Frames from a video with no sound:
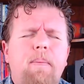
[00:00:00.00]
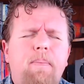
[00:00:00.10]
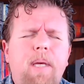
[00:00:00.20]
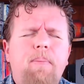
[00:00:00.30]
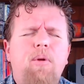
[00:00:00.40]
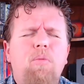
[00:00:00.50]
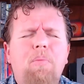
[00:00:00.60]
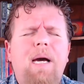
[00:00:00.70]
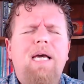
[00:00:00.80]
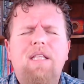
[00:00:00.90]
people
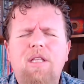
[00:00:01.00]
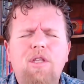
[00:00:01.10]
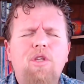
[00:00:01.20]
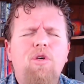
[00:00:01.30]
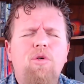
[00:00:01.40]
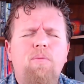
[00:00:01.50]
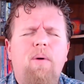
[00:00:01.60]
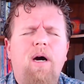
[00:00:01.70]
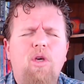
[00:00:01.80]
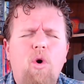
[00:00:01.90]
made new
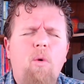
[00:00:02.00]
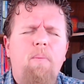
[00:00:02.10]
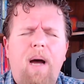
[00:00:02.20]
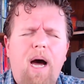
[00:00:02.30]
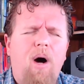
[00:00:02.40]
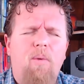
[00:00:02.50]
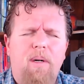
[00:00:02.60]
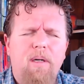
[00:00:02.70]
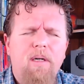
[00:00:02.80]
by your power,